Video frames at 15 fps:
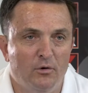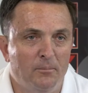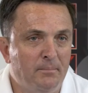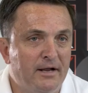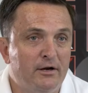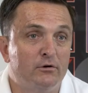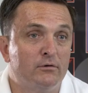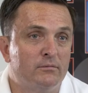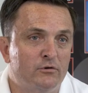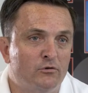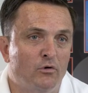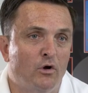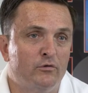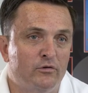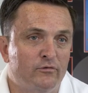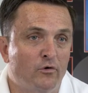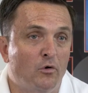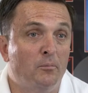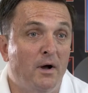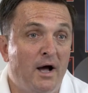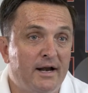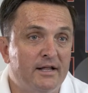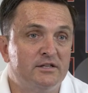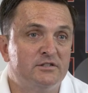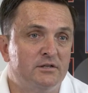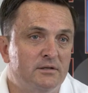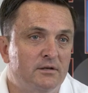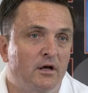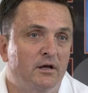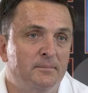better growth of robotics
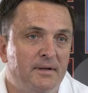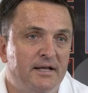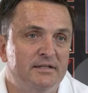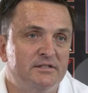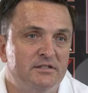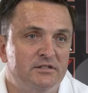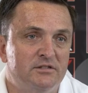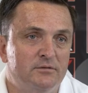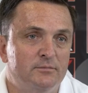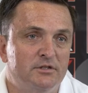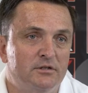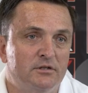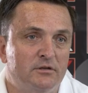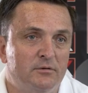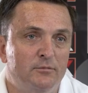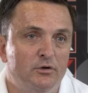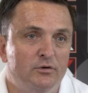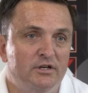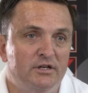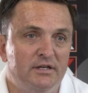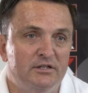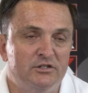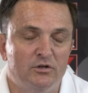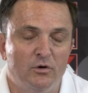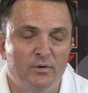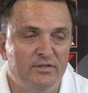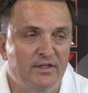and unmanned systems in the community. So we